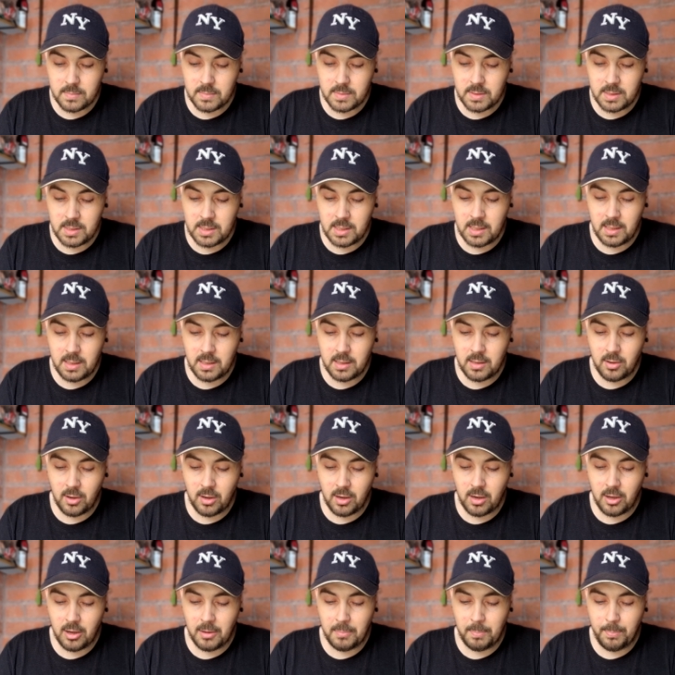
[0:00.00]
See, you got
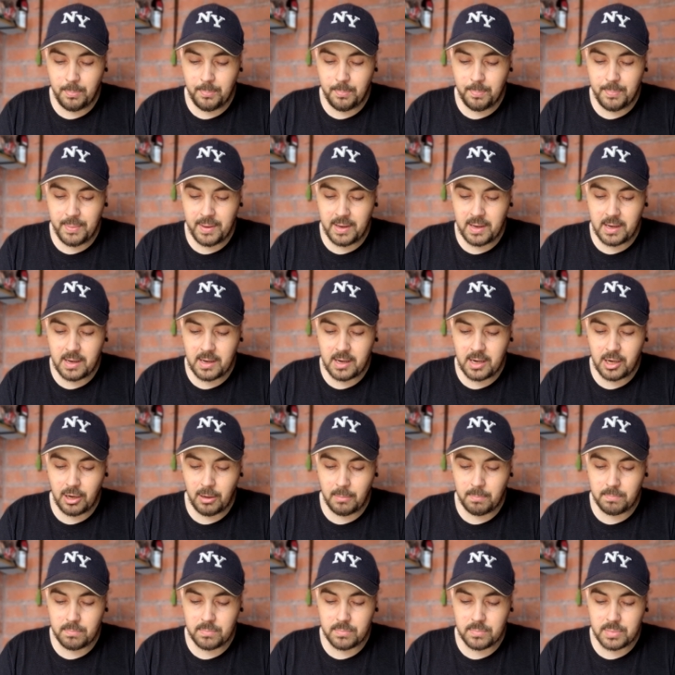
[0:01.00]
like big
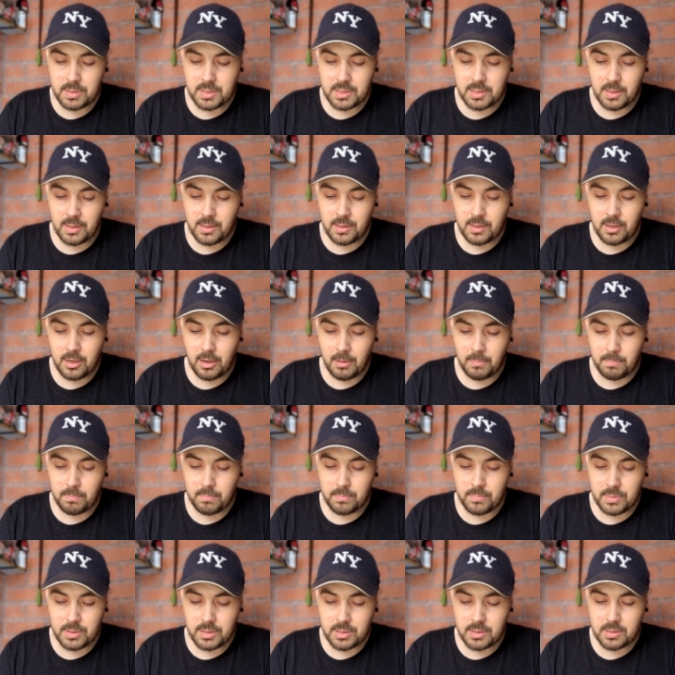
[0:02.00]
clumps and
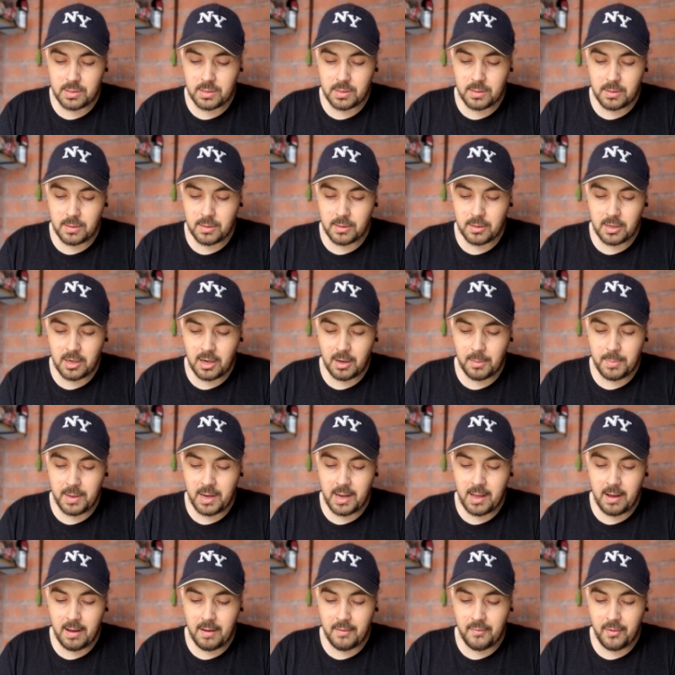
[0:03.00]
lumps coming
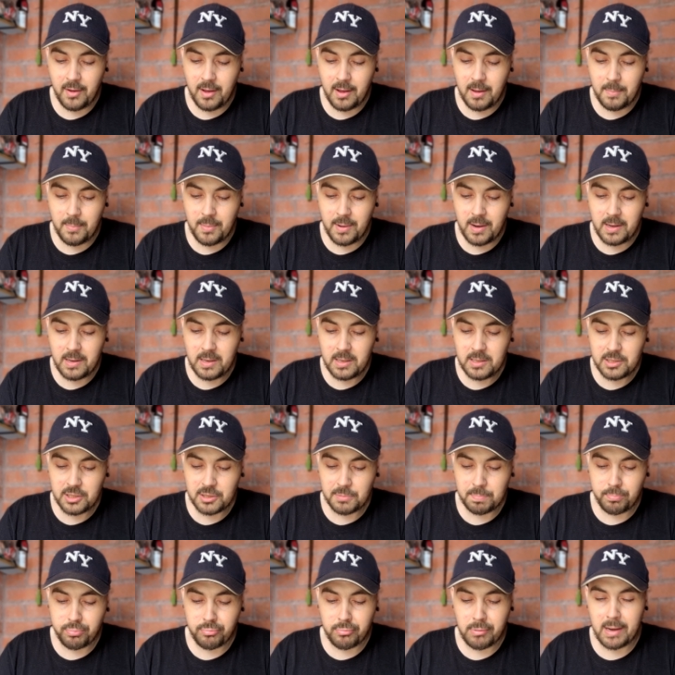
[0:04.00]
out of it, but then they
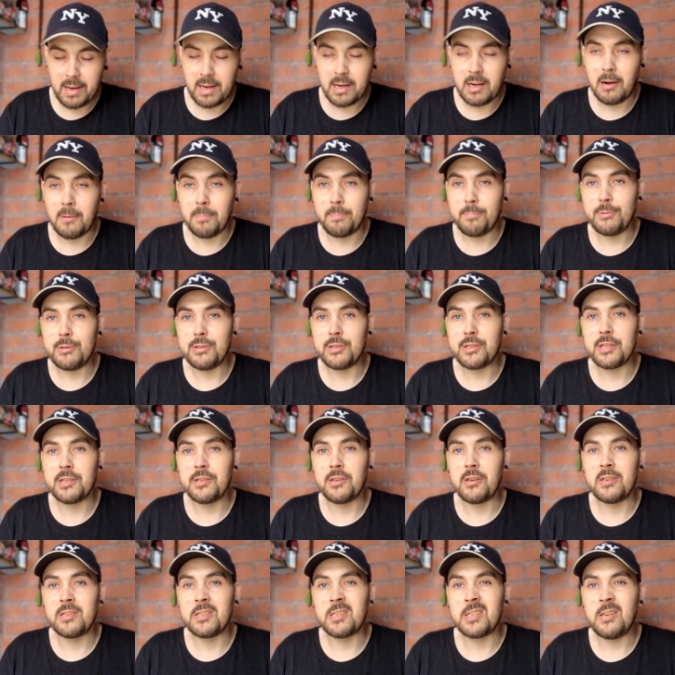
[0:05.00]
just break up into
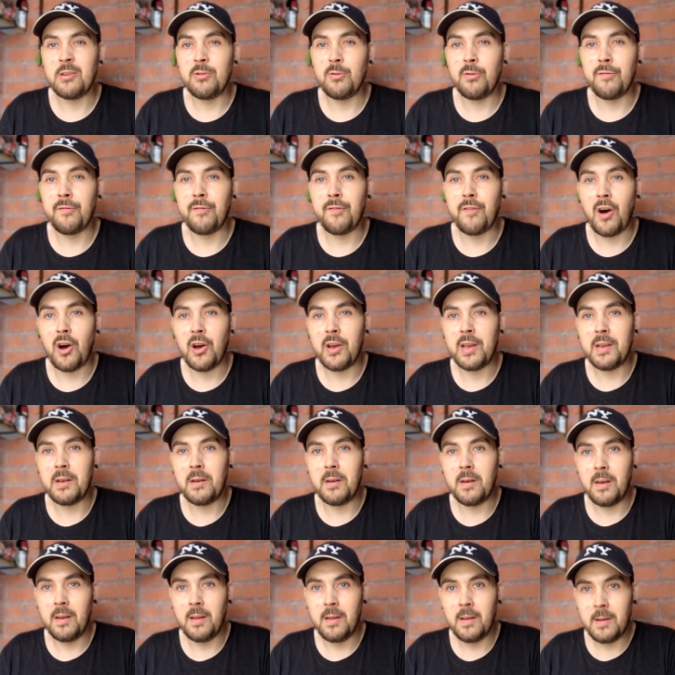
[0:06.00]
nice little
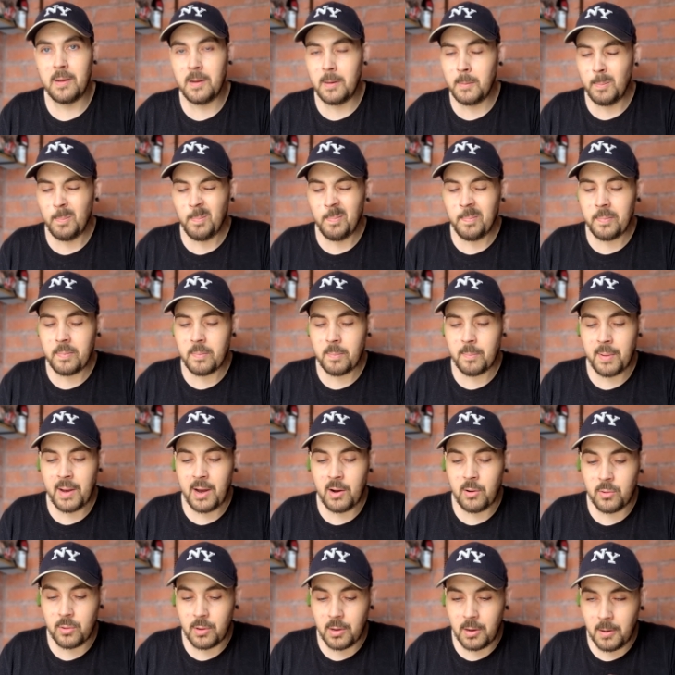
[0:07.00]
fine
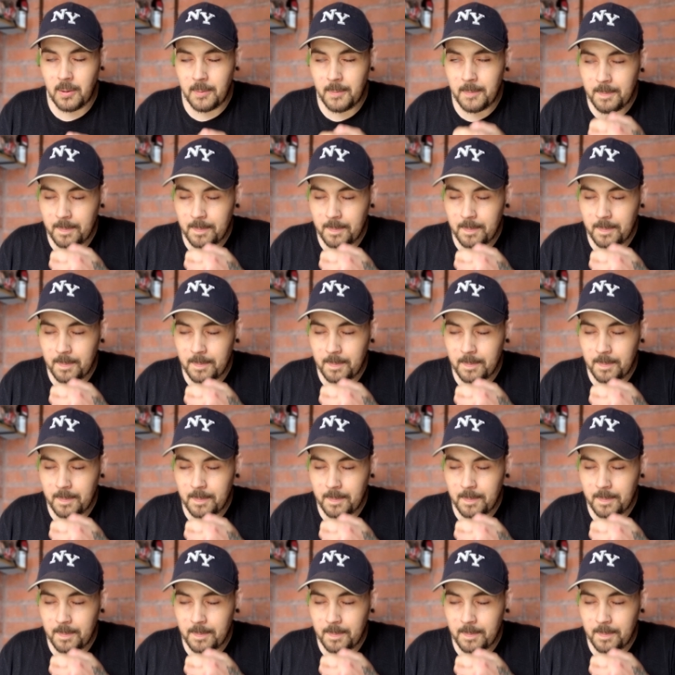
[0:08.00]
powder.